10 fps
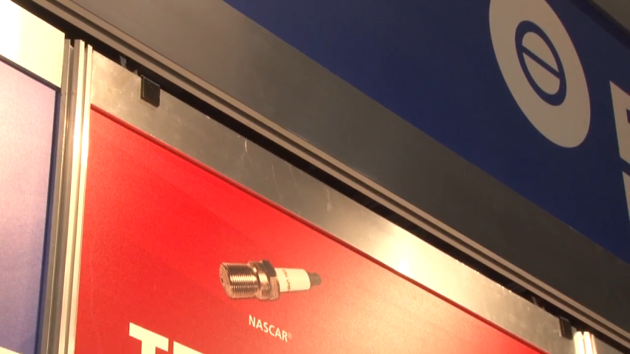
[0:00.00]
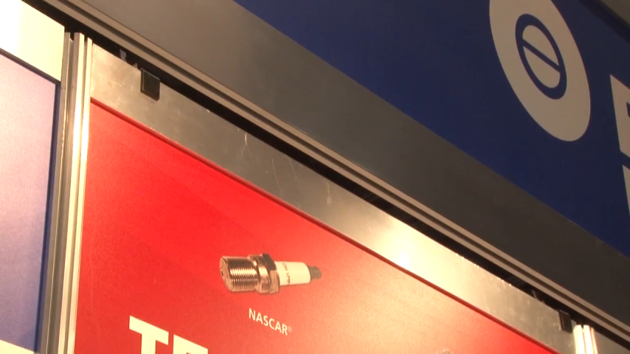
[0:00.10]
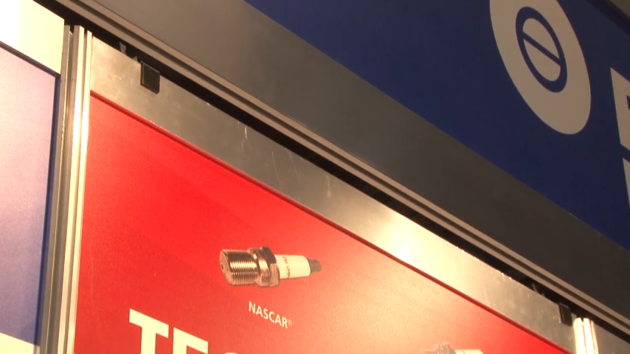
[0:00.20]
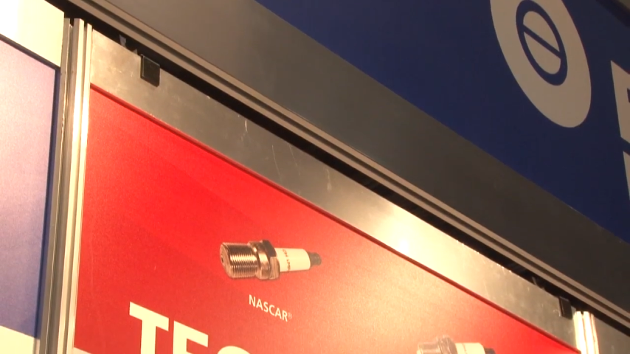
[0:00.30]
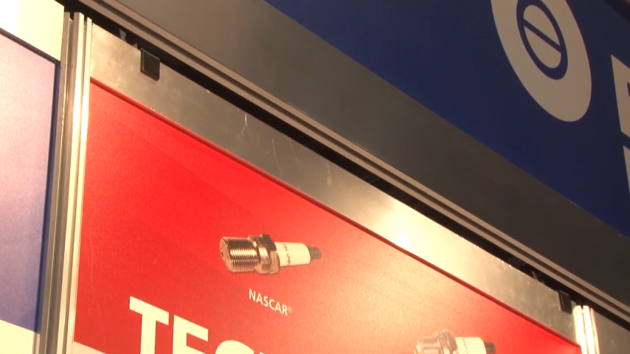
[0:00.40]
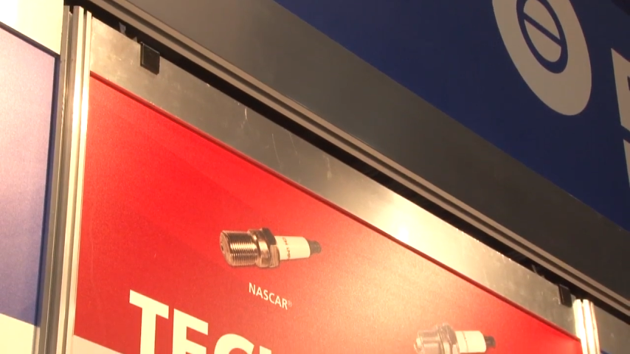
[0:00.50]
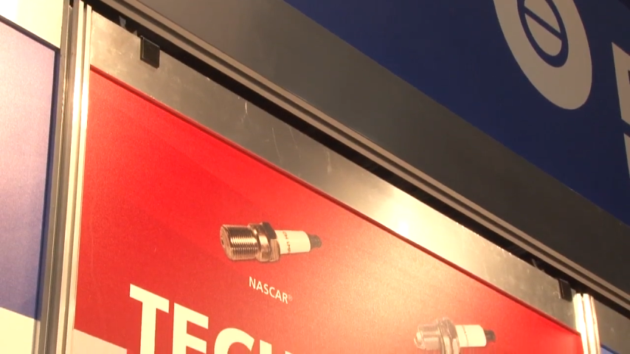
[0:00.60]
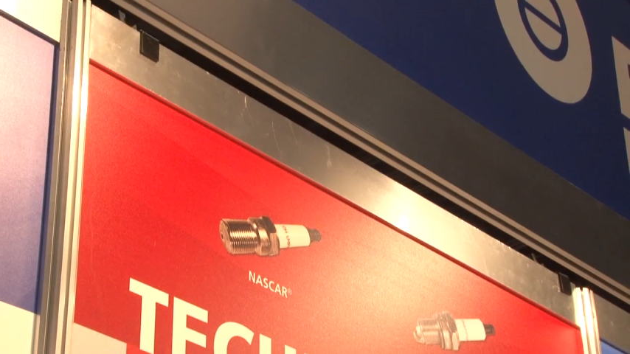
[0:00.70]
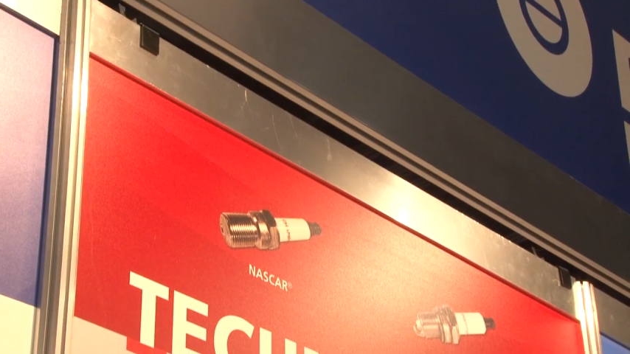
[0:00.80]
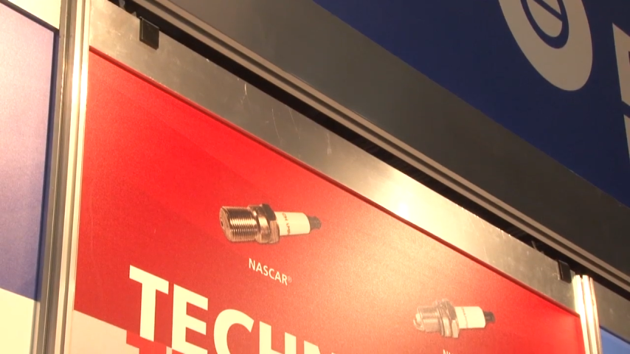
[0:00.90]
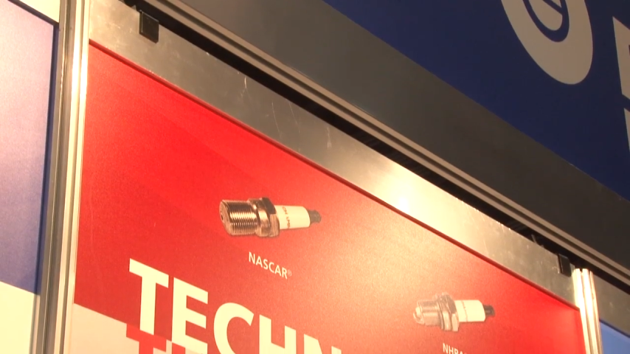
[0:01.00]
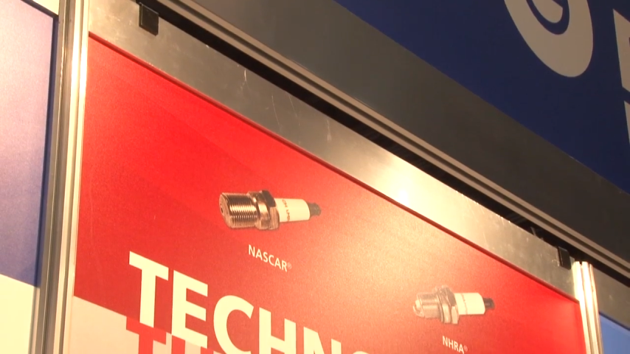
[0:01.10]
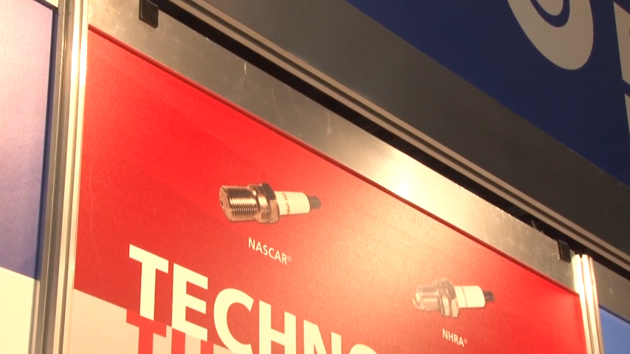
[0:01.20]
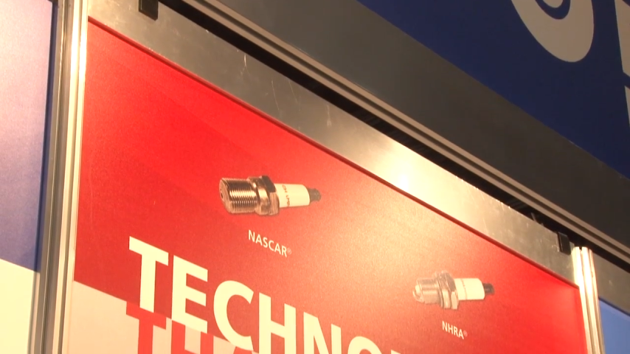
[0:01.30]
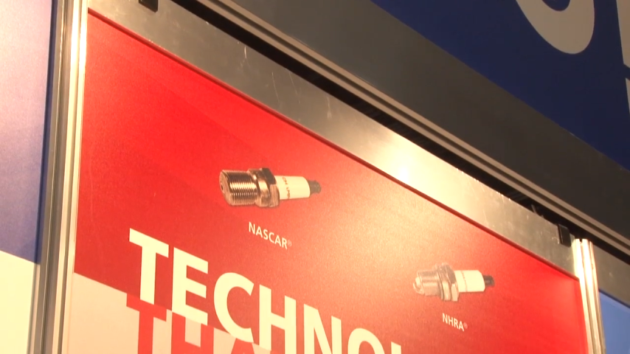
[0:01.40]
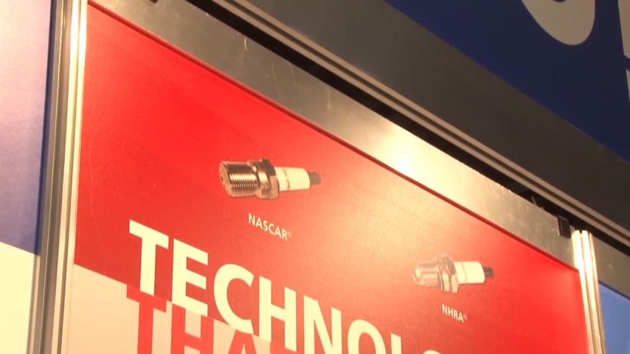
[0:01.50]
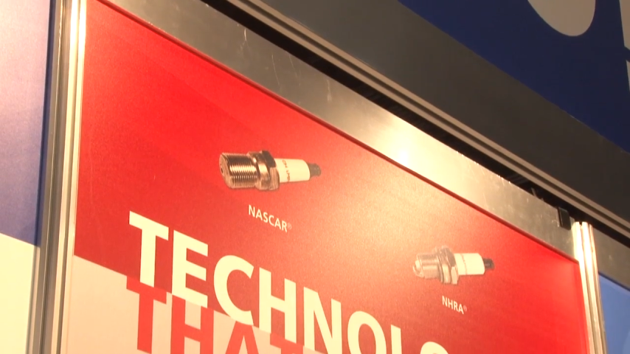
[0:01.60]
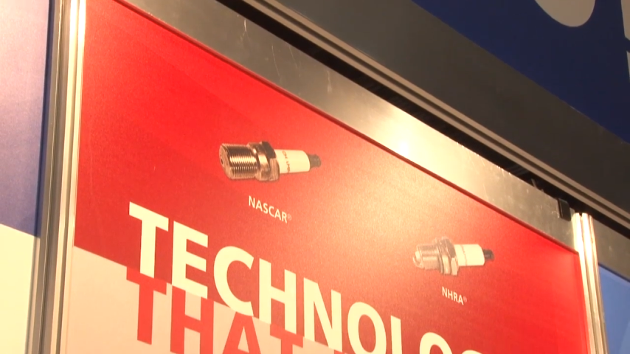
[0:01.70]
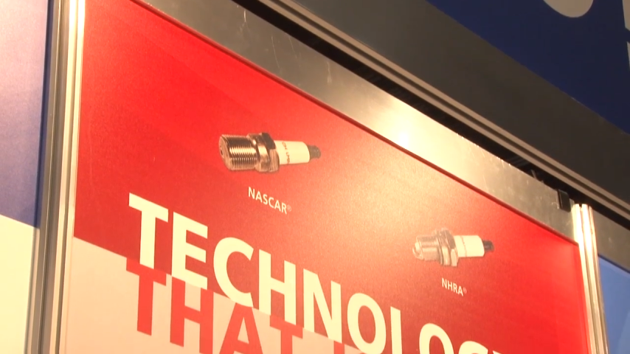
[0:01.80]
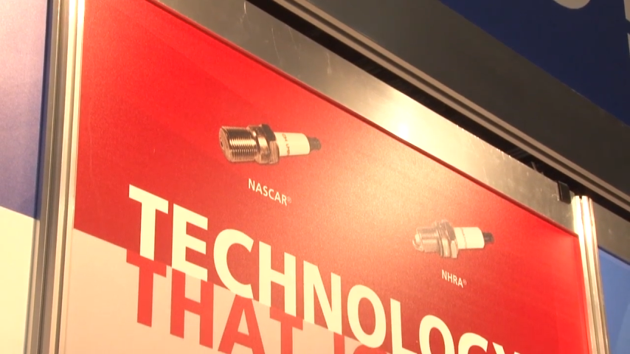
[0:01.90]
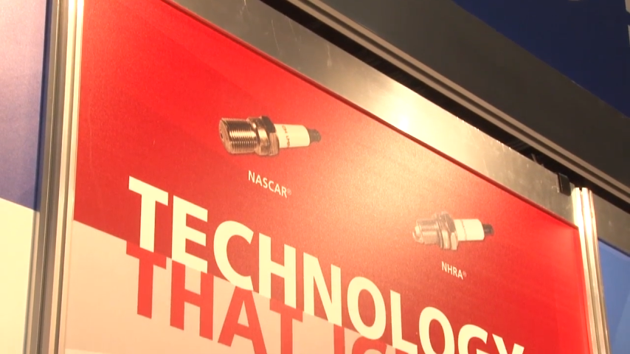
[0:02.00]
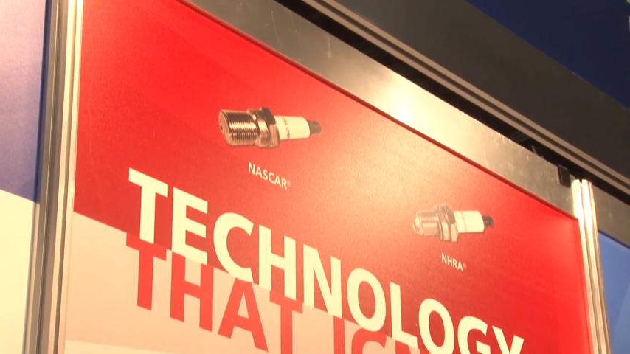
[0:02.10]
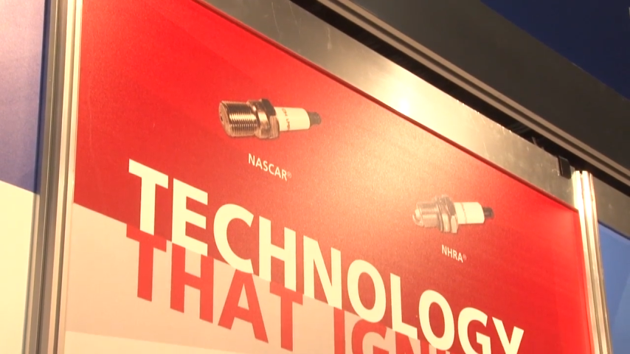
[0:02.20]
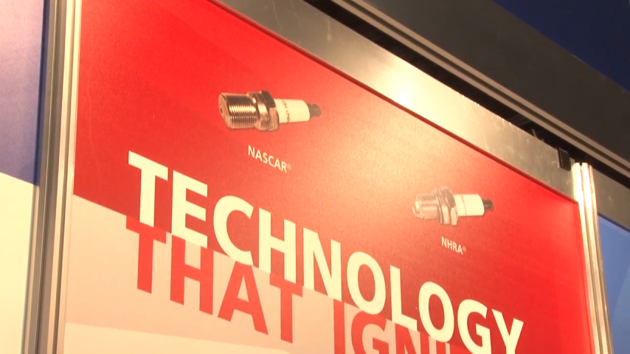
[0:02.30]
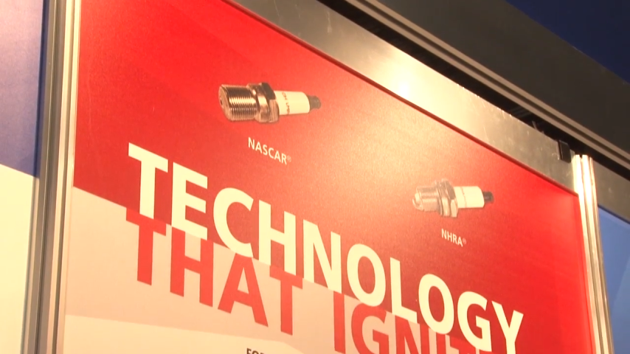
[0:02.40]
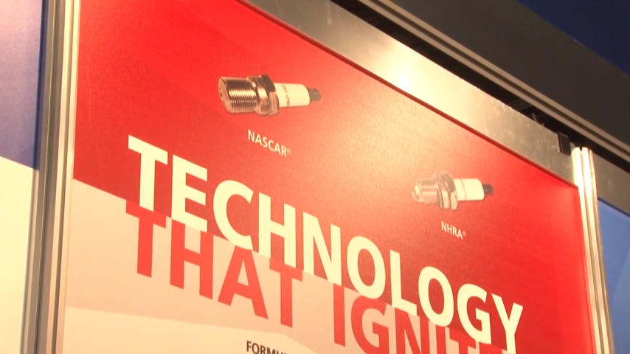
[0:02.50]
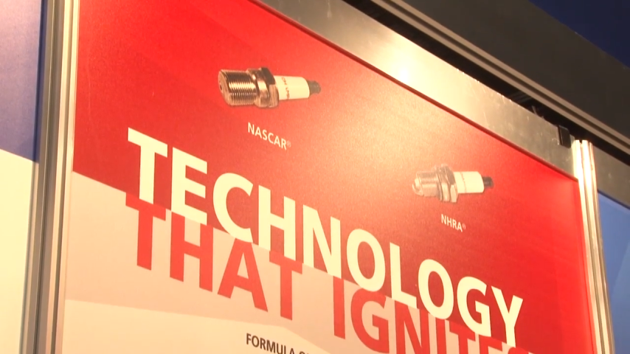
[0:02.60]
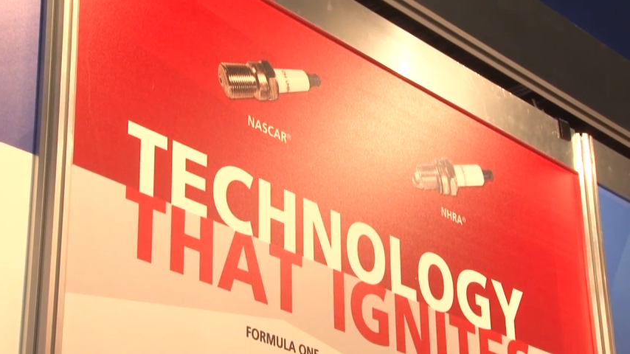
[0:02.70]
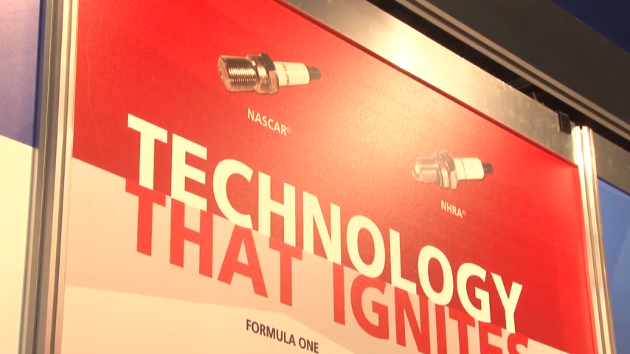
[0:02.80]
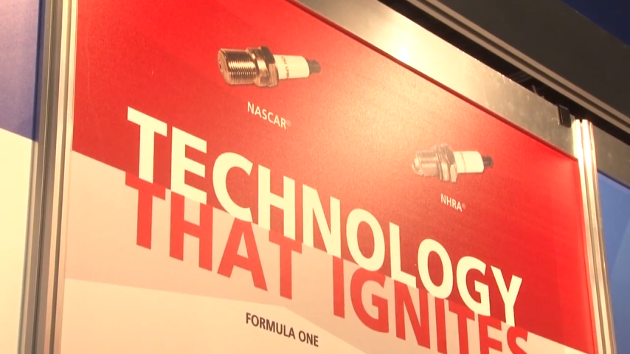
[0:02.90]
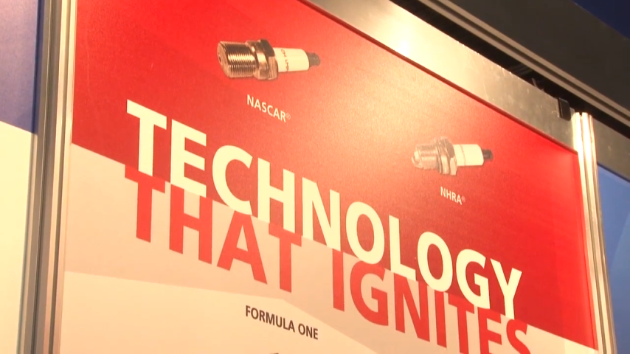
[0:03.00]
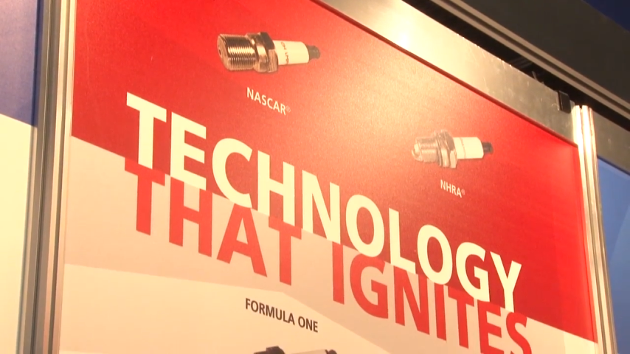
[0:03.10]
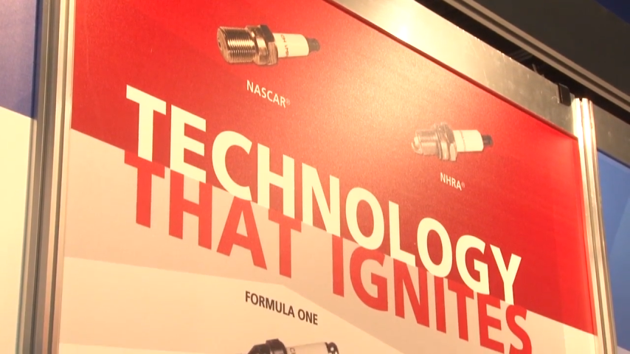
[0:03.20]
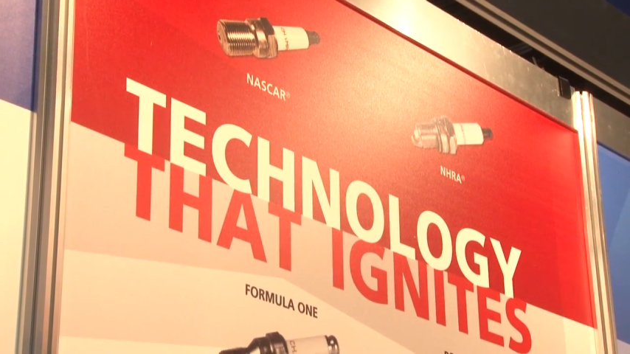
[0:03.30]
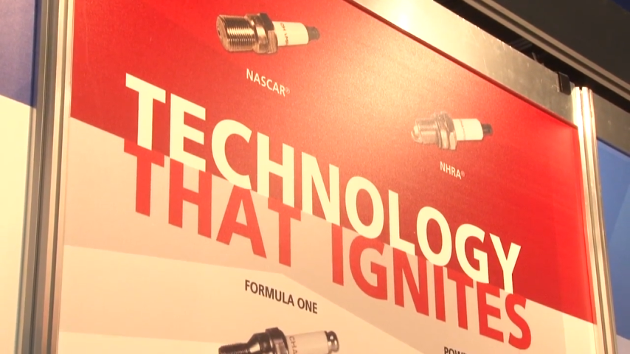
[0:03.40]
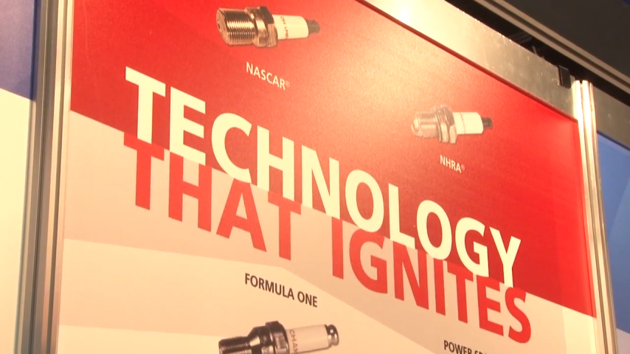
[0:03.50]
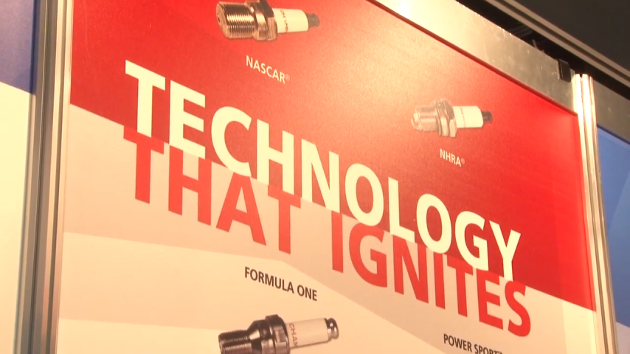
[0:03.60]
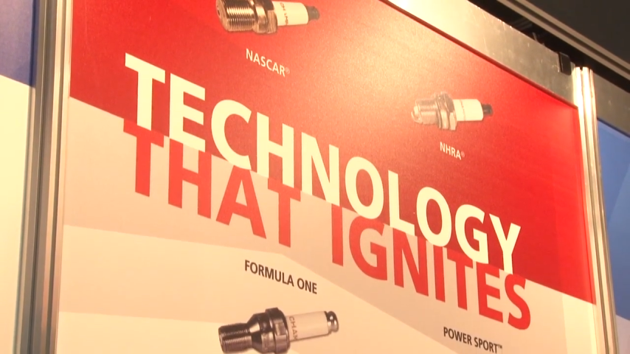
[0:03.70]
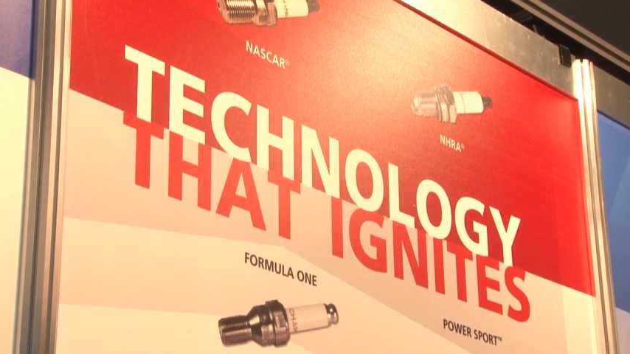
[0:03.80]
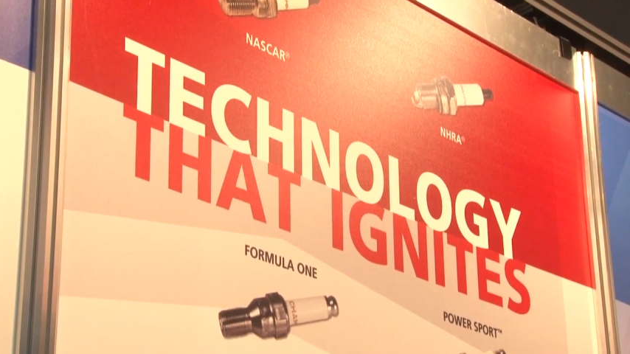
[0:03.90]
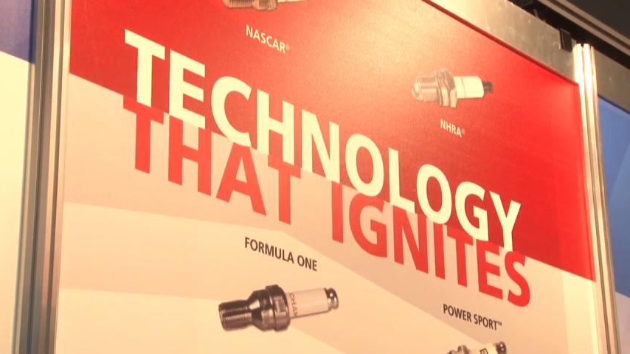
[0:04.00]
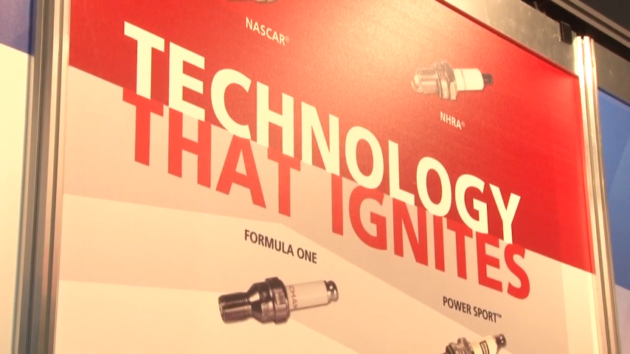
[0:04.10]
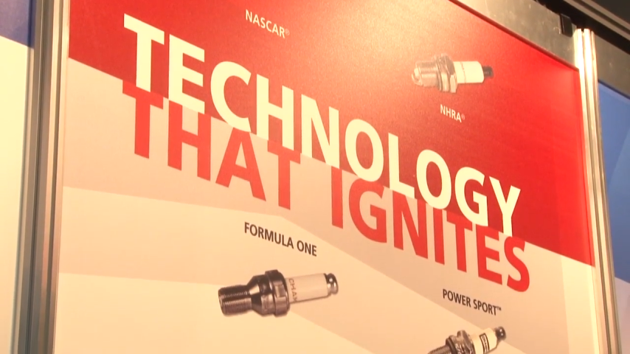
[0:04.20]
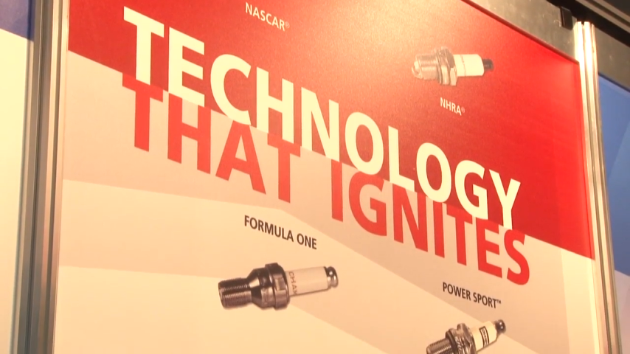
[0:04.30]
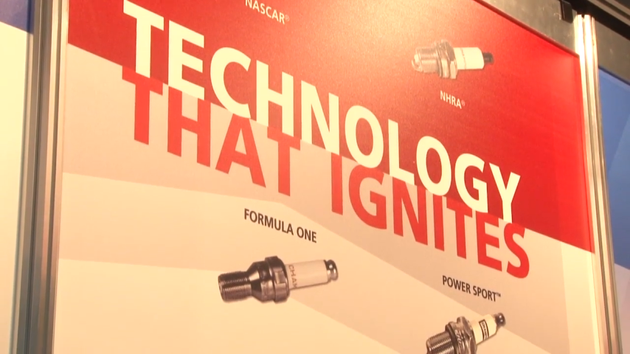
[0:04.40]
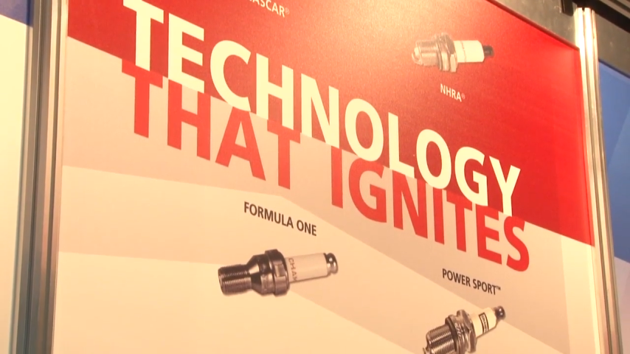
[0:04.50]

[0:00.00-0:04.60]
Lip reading: Nobody's mouth can be seen.